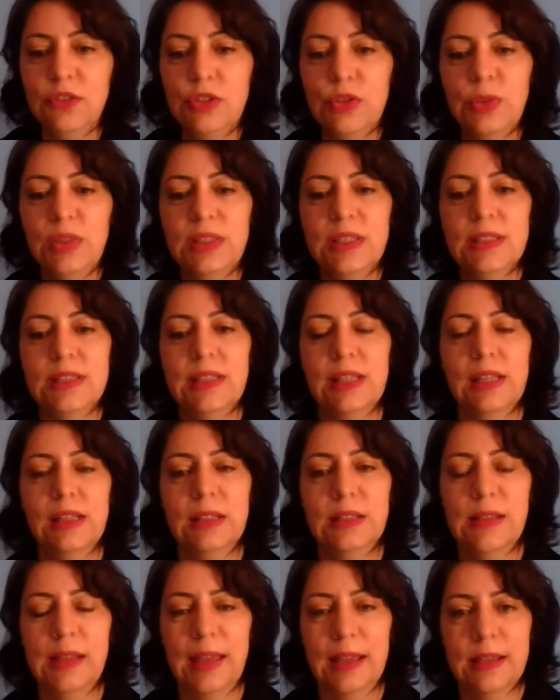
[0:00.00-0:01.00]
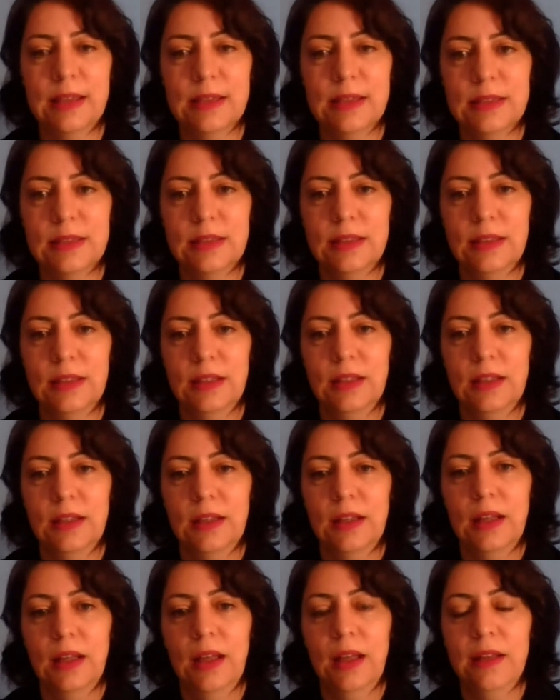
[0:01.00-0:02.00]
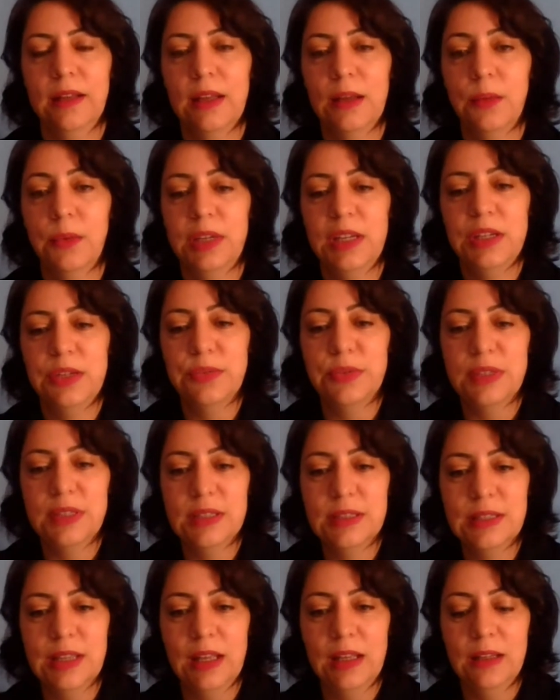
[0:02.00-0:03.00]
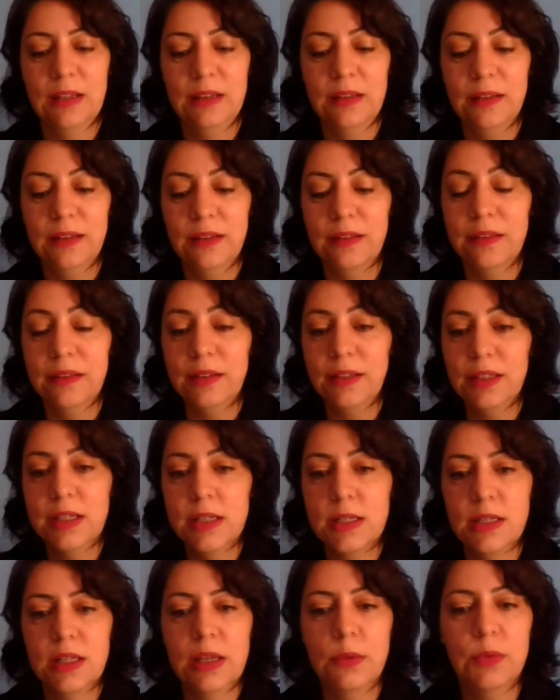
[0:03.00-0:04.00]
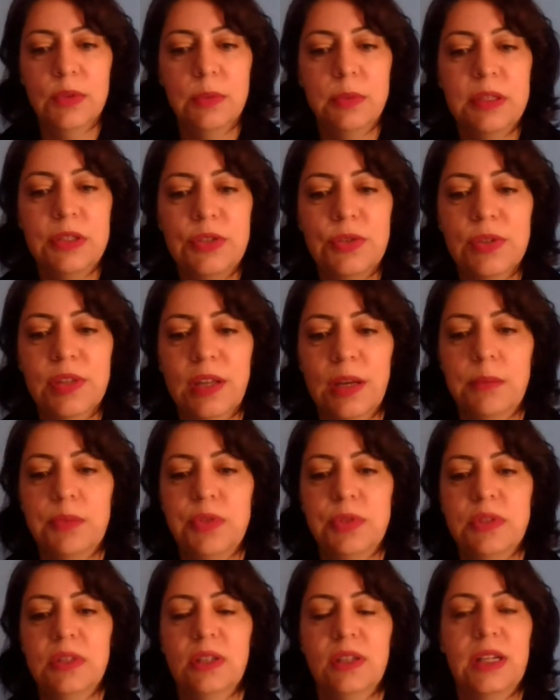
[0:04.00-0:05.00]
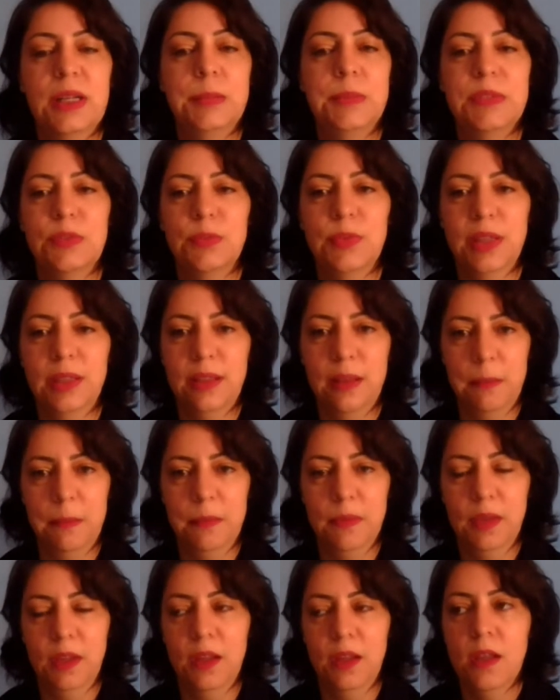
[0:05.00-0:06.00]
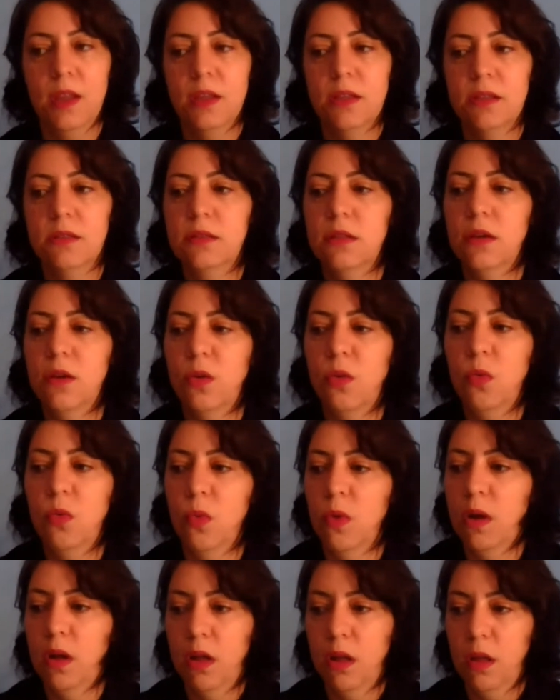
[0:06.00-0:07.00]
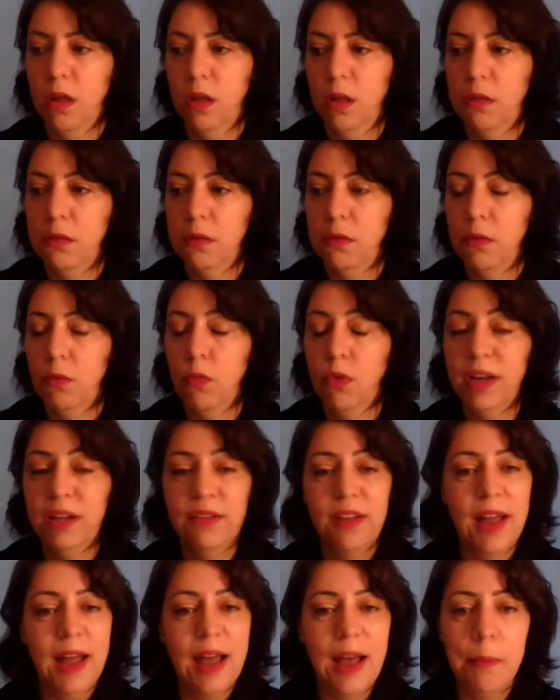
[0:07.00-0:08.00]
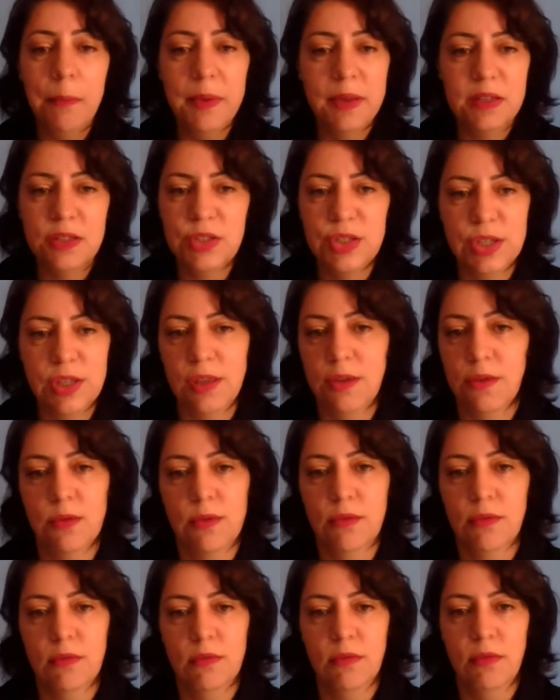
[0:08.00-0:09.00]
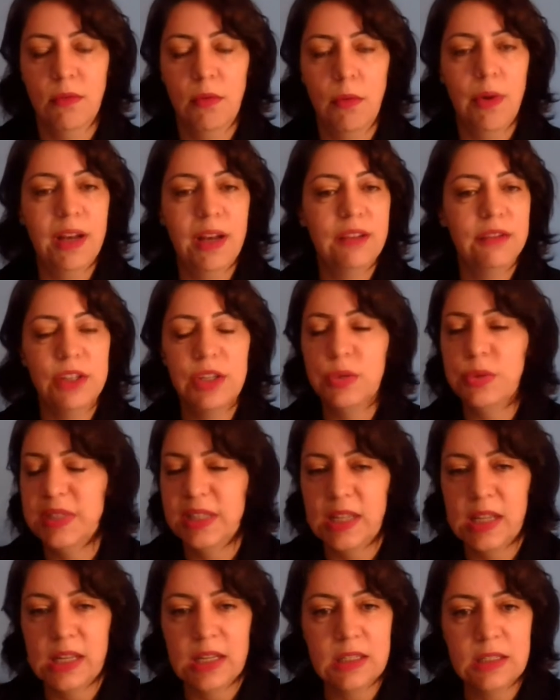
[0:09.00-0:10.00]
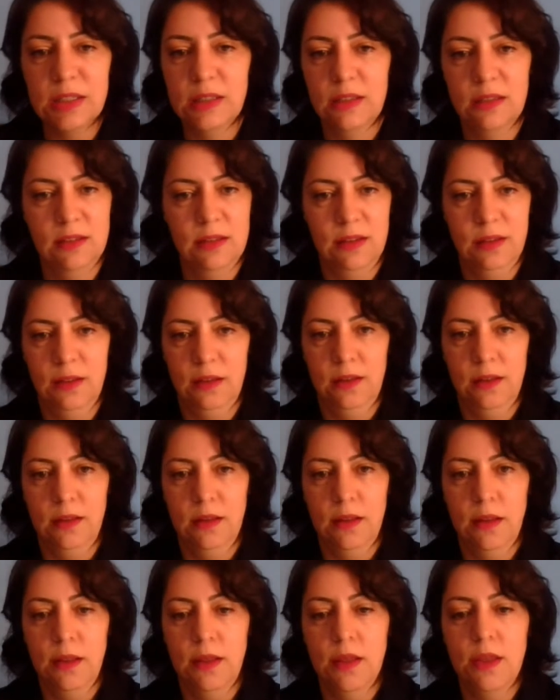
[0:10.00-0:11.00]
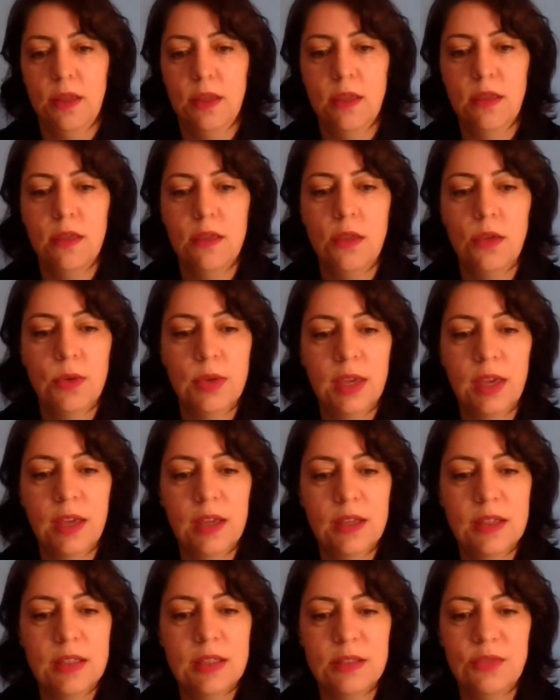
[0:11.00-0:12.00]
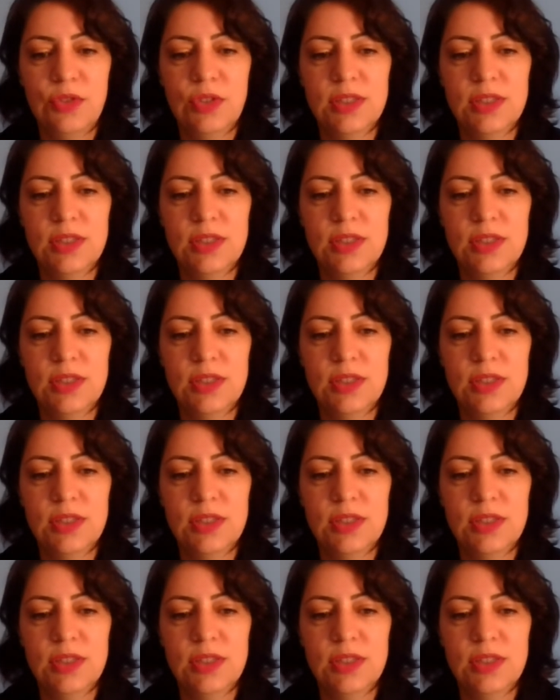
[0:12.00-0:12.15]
to understand the things that we need to understand. And then the third thing would be to come to terms with them. So whatever happened to you, whatever you did, you can't